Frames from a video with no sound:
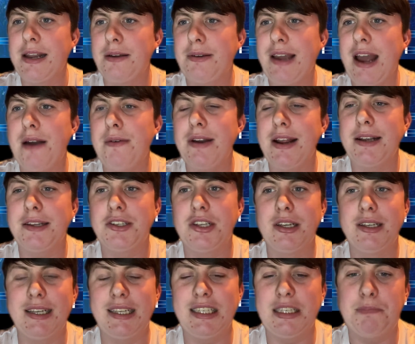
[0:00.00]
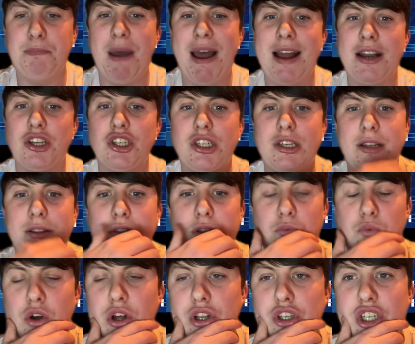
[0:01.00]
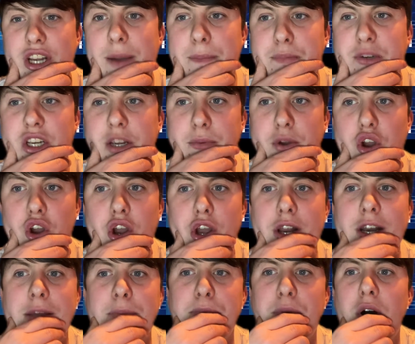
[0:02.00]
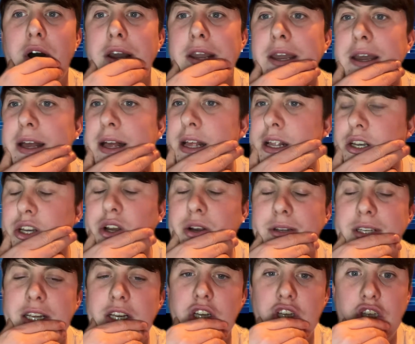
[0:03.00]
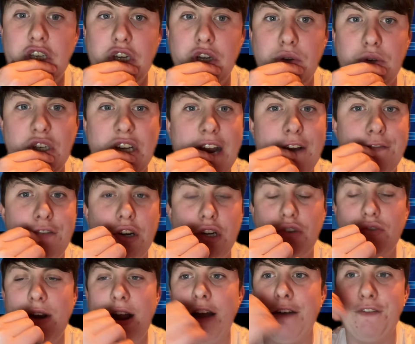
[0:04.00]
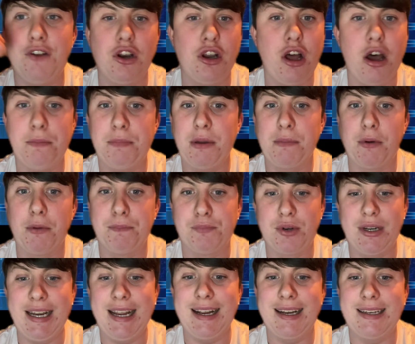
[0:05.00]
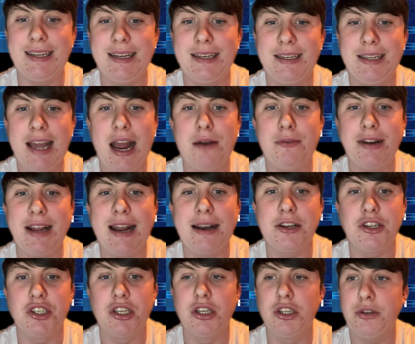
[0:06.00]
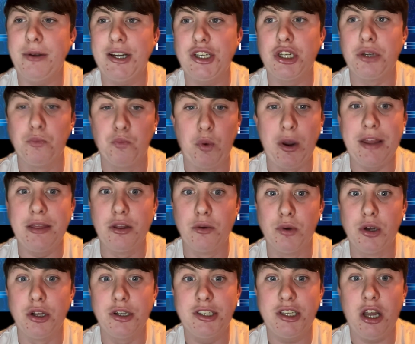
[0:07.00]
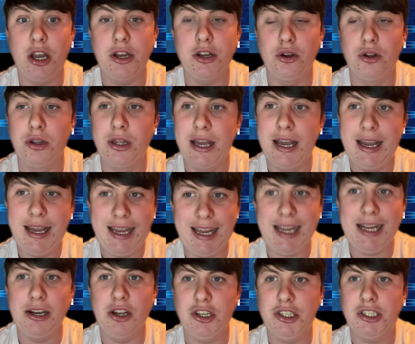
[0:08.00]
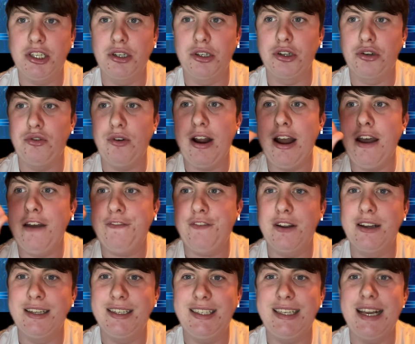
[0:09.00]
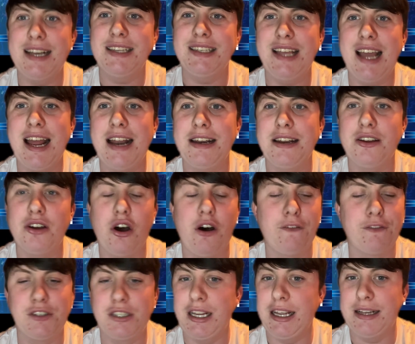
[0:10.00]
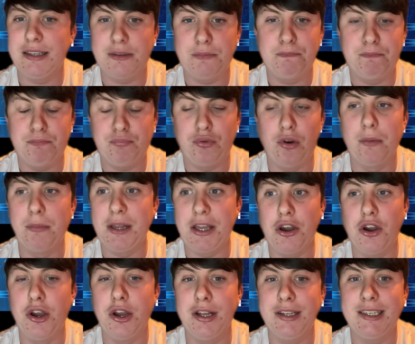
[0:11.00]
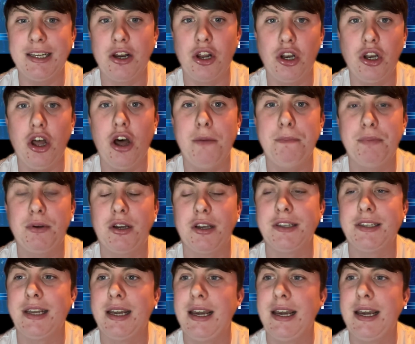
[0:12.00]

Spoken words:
Gary Anderson dispatched the World Championship early by losing to Jeffrey de Graaf. A lot of people predicted Gary Anderson to actually win the world title. He lost to de Graaf, and since then, obviously, it's probably hurting a lot because